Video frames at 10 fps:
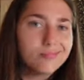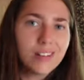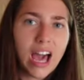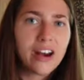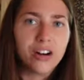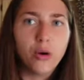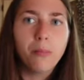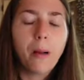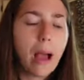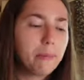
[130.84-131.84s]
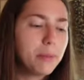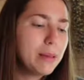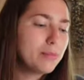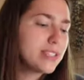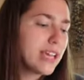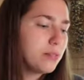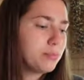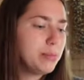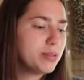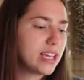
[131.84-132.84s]
I don't know. When people say
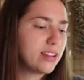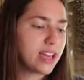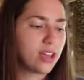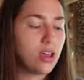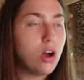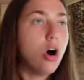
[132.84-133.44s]
like,